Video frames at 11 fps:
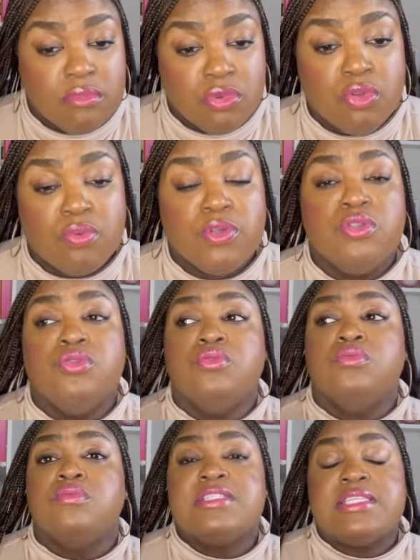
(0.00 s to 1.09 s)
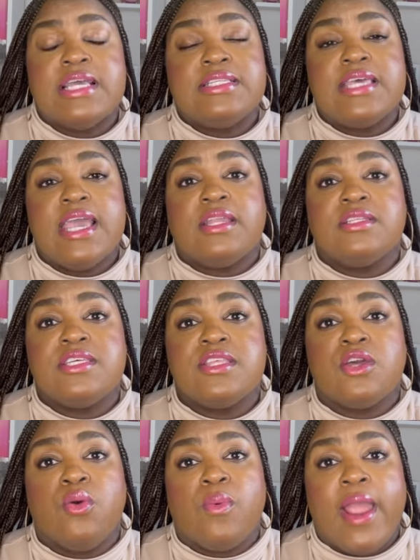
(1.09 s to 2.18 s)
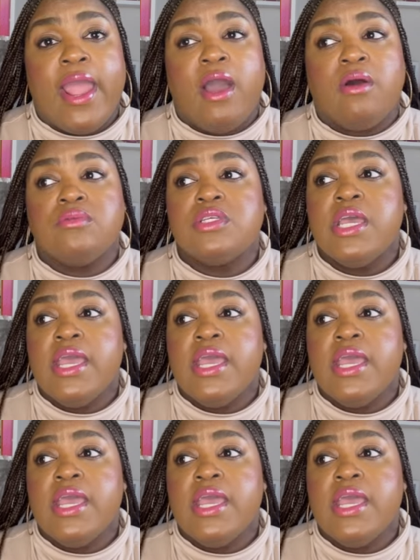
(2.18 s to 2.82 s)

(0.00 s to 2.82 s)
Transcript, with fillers: threw Santana to the ground.